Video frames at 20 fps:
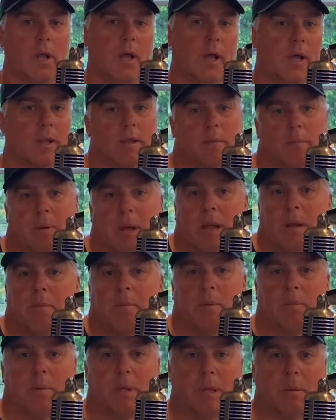And the
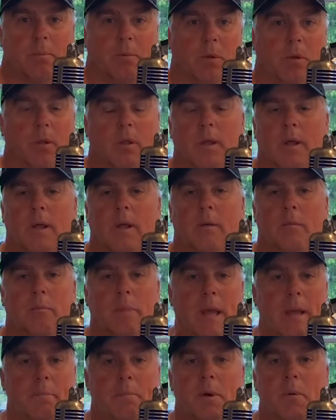paper people,
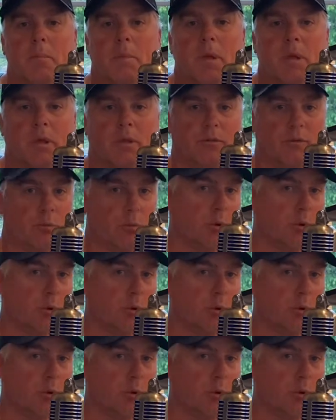paper mills,